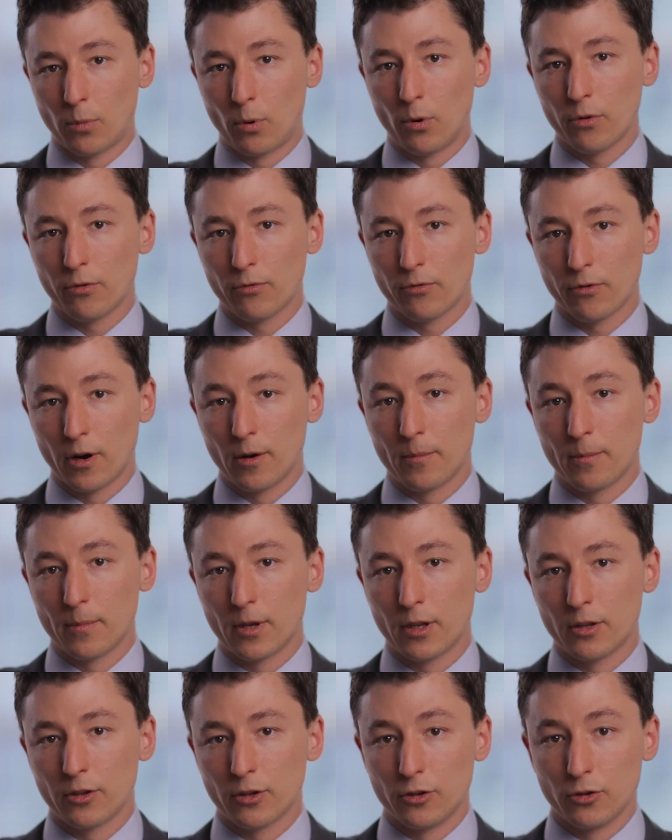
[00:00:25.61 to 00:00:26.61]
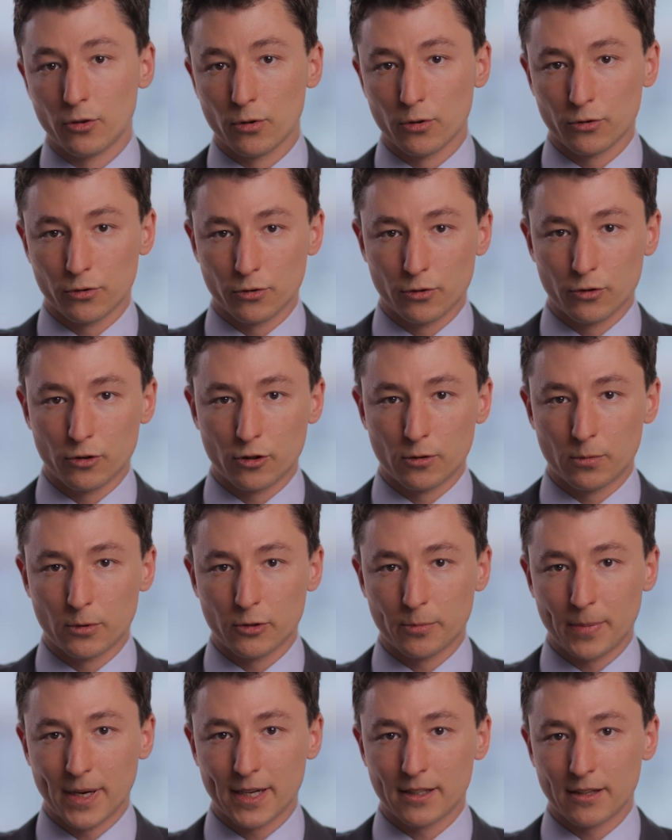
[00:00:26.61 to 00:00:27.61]
both from the neurosurgical
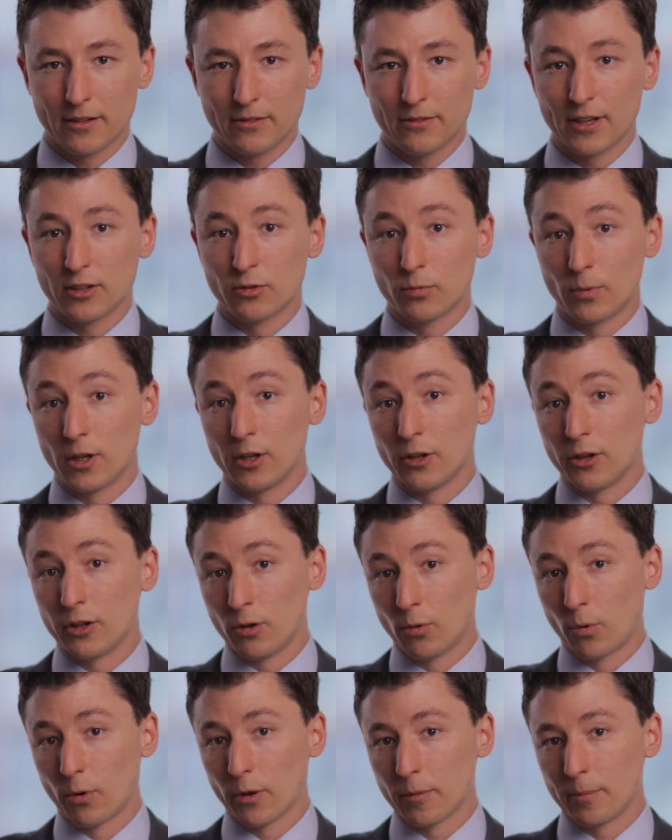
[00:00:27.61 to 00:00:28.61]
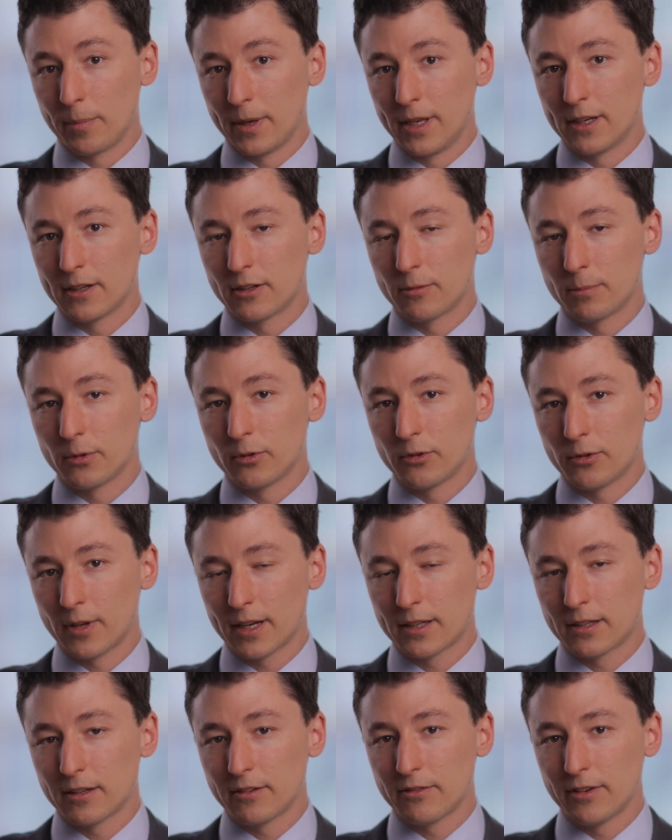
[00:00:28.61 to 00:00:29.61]
perspective as well as the orthopedics
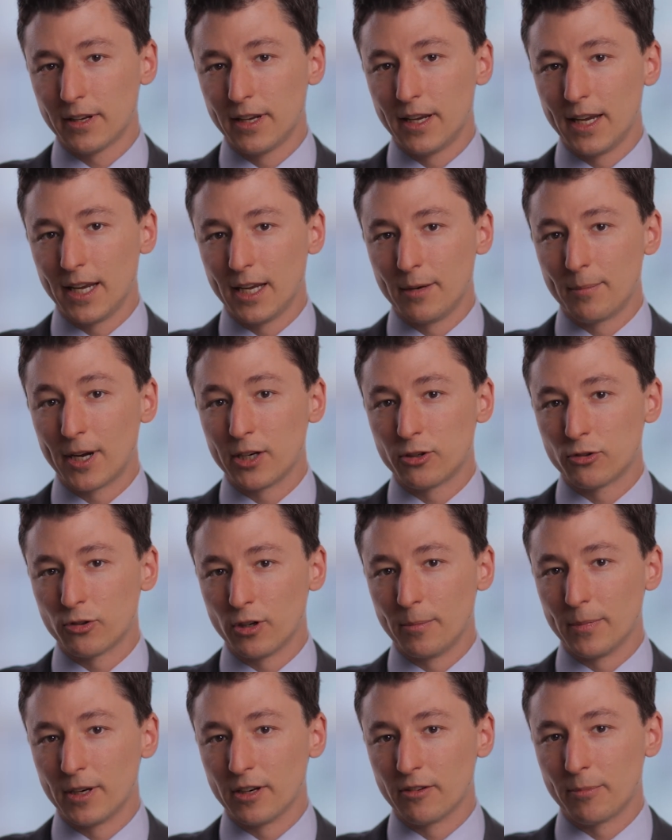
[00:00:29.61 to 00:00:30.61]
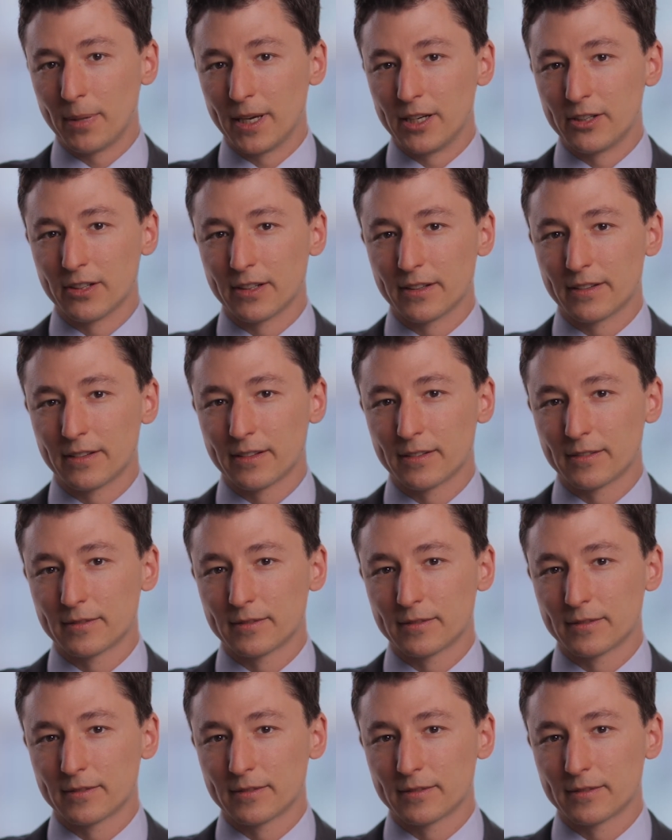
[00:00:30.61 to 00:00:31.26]
perspective in my treatment of patients.